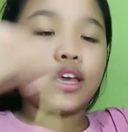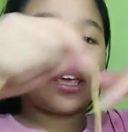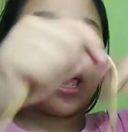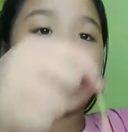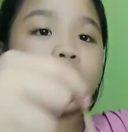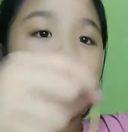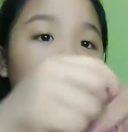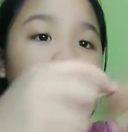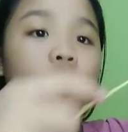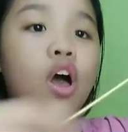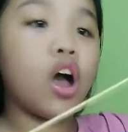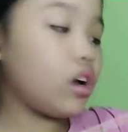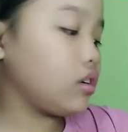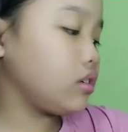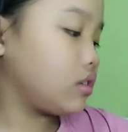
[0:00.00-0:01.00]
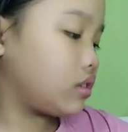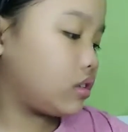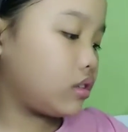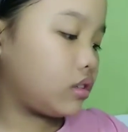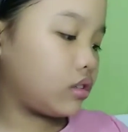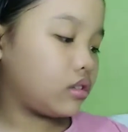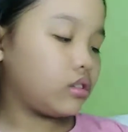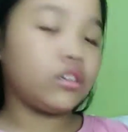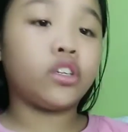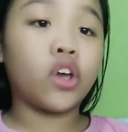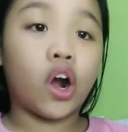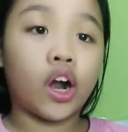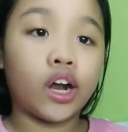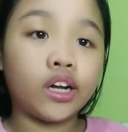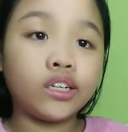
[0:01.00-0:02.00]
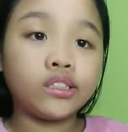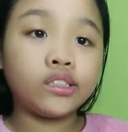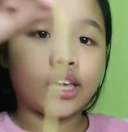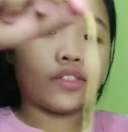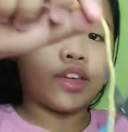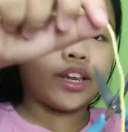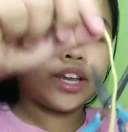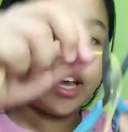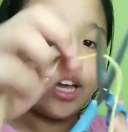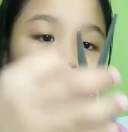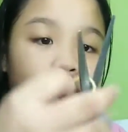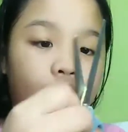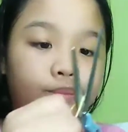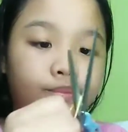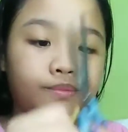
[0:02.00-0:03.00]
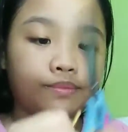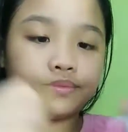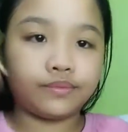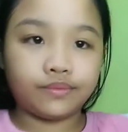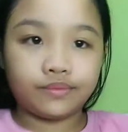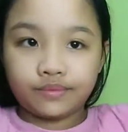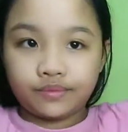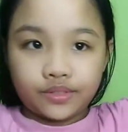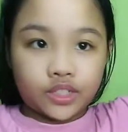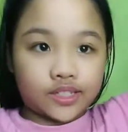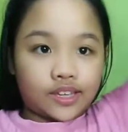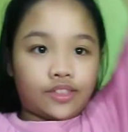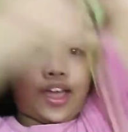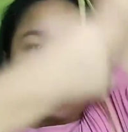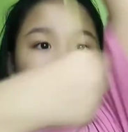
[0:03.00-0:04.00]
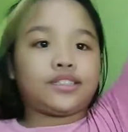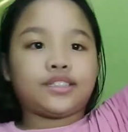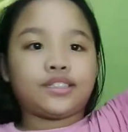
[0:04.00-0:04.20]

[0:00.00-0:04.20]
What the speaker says: get a long yarn and then cut it up. Just like that.